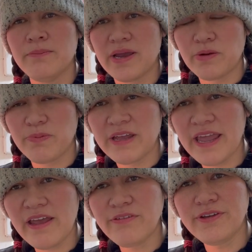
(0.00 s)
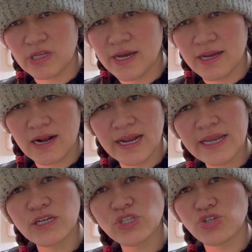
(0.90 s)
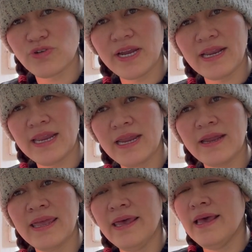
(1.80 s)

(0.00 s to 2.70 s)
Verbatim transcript: parrot behavior, uh, clicker training,